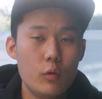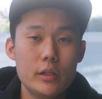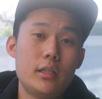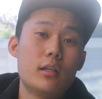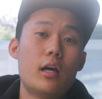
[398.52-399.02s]
We
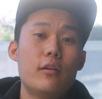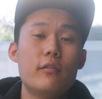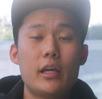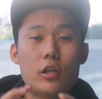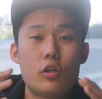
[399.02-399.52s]
see a lot of
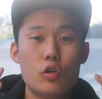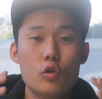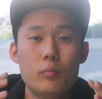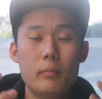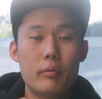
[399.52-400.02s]
like
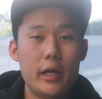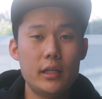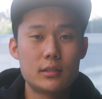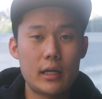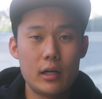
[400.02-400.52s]
cube brain
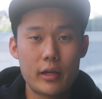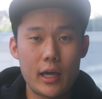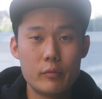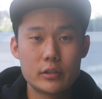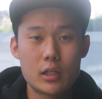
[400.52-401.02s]
style
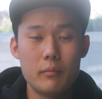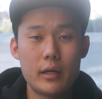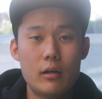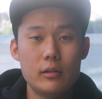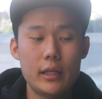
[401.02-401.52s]
cameras coming
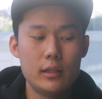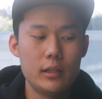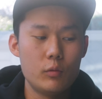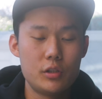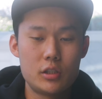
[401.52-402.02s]
out
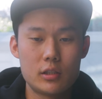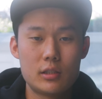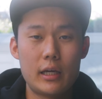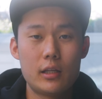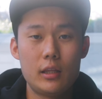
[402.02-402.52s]
lately with just
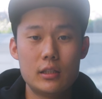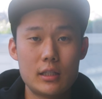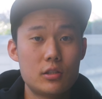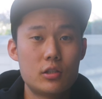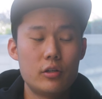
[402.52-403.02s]
like the
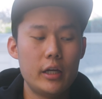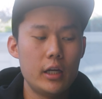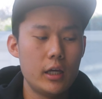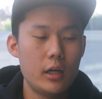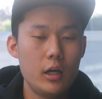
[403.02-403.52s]
sensor in
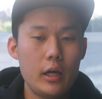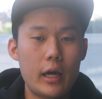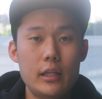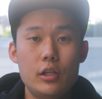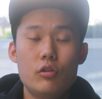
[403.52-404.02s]
it.
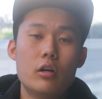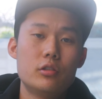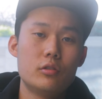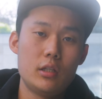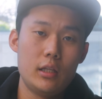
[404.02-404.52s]
And then you
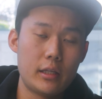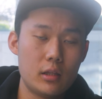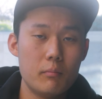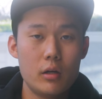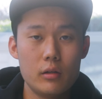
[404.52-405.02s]
also see like
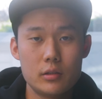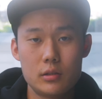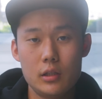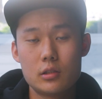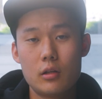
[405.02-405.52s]
the mirrorless
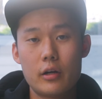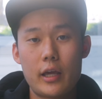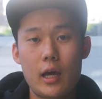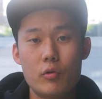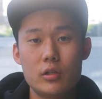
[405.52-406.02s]
DSLR
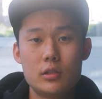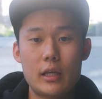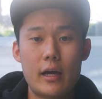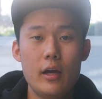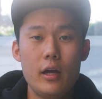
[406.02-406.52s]
cameras
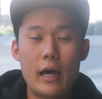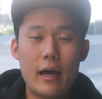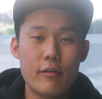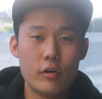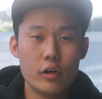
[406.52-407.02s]
that
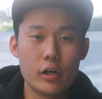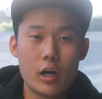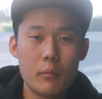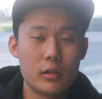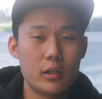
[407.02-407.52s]
have
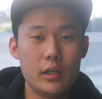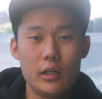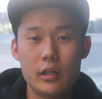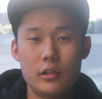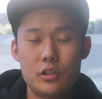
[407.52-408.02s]

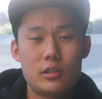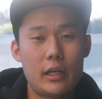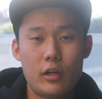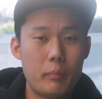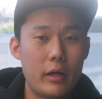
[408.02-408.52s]
ergonomically just
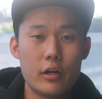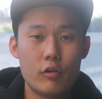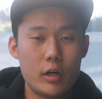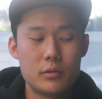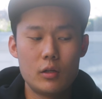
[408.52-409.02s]
like better
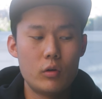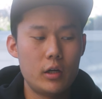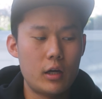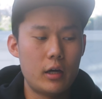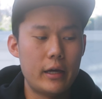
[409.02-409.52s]
grips and
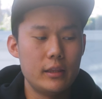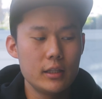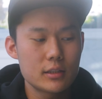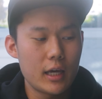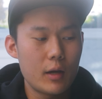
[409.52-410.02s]
whatnot. And
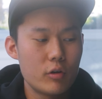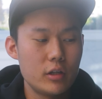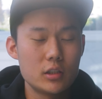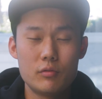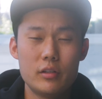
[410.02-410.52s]
this camera
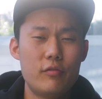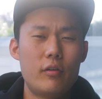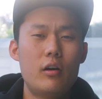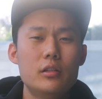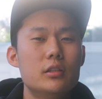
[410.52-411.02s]
doesn't really
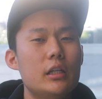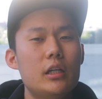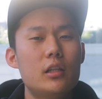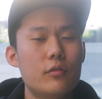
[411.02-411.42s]
fall into either